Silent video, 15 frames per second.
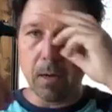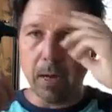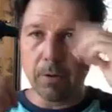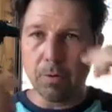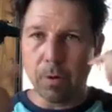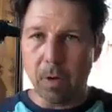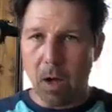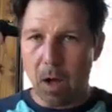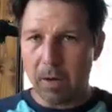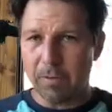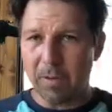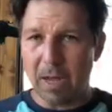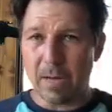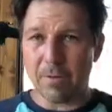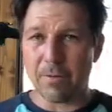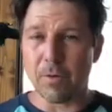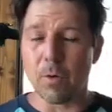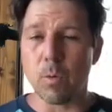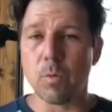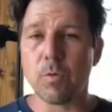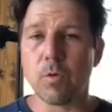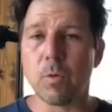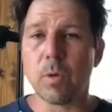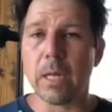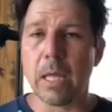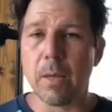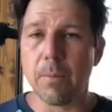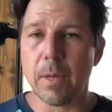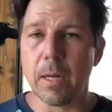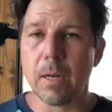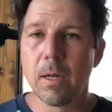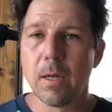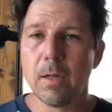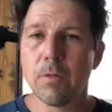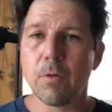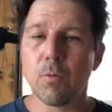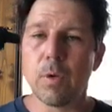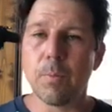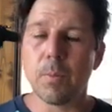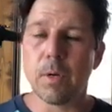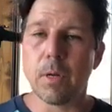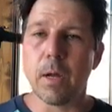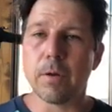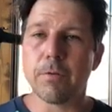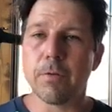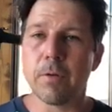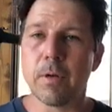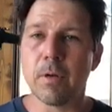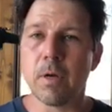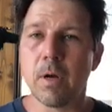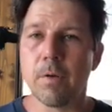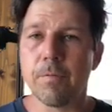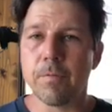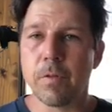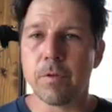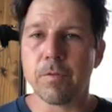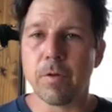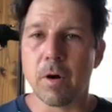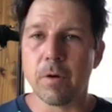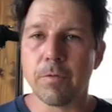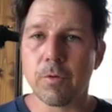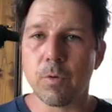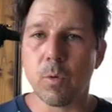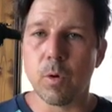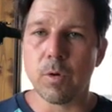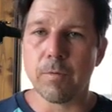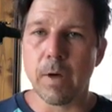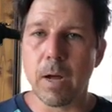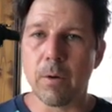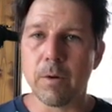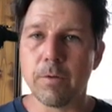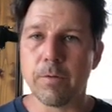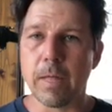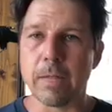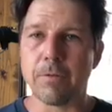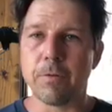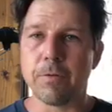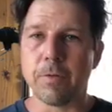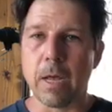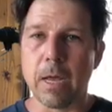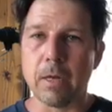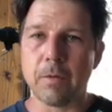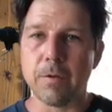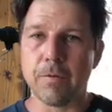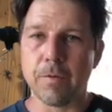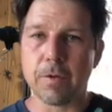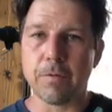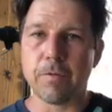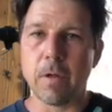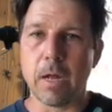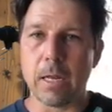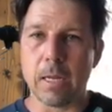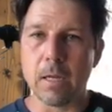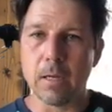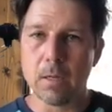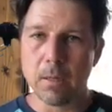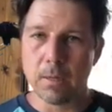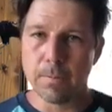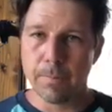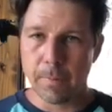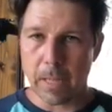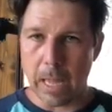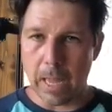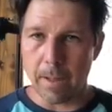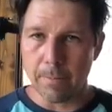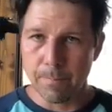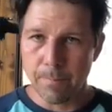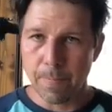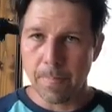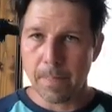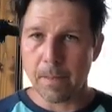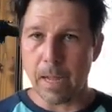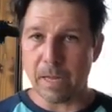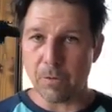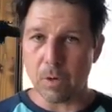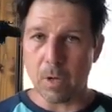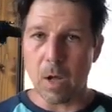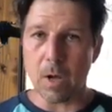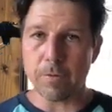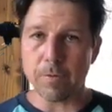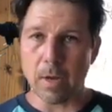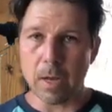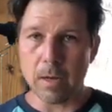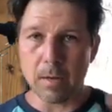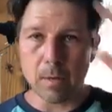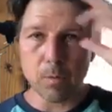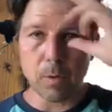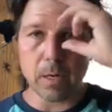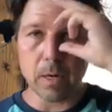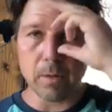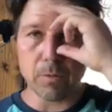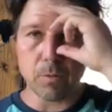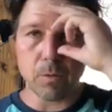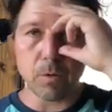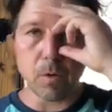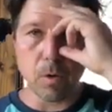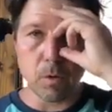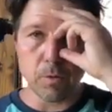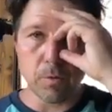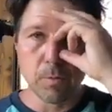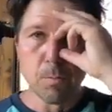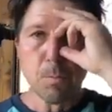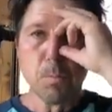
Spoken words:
Nitric oxide shown to inhibit the reproduction of the SARS coronavirus. That's a scientific study, okay? Nitric oxide, we get it through the nose.